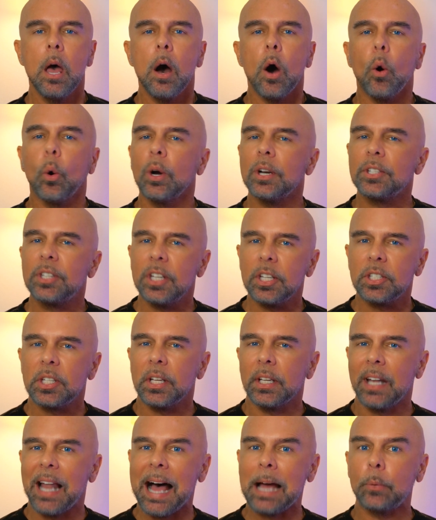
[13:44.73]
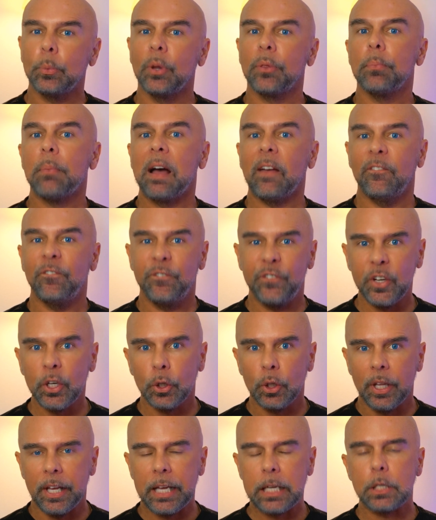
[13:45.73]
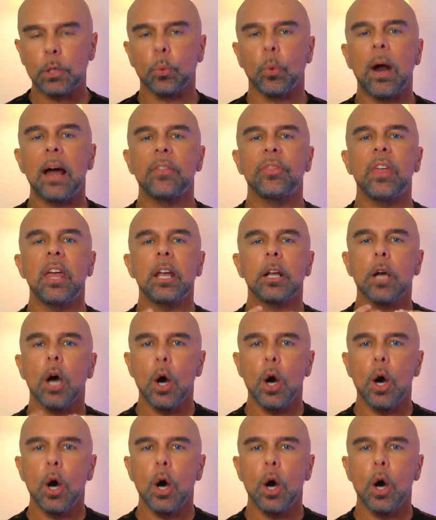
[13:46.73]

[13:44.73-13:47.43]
Or is this in line with my feelings where I think,